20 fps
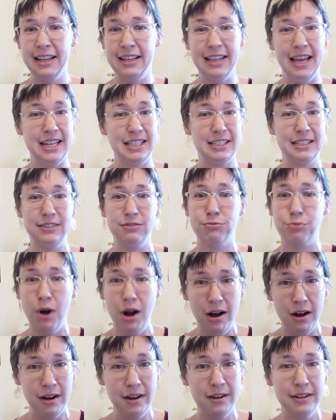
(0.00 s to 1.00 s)
That's
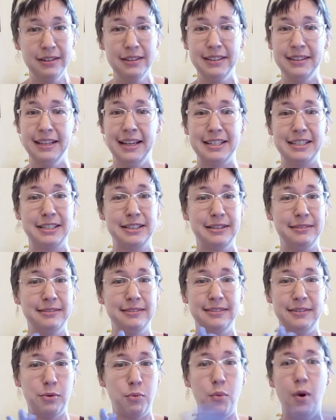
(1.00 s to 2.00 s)
wrong. That's
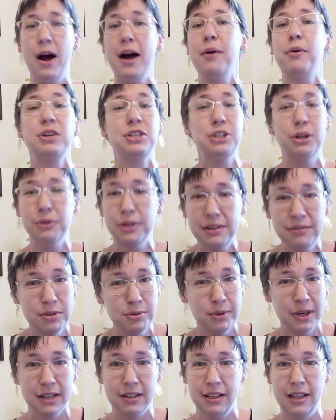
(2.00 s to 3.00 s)
what. Don't
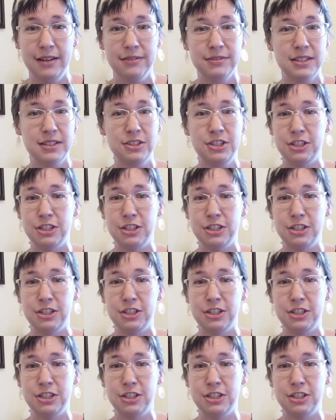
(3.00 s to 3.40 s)
even wear gloves.